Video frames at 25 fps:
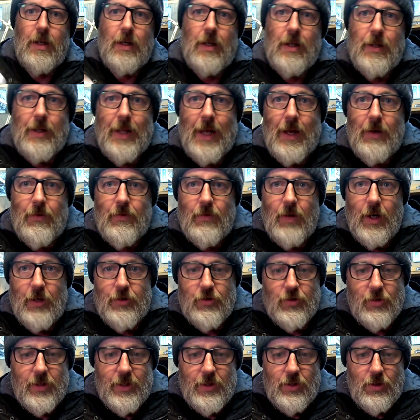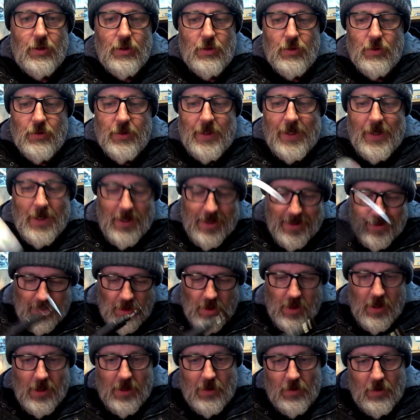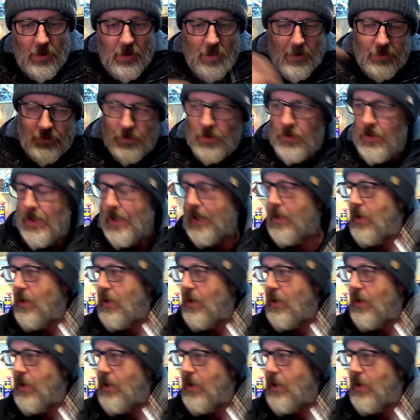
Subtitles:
that rotary tool that holds all that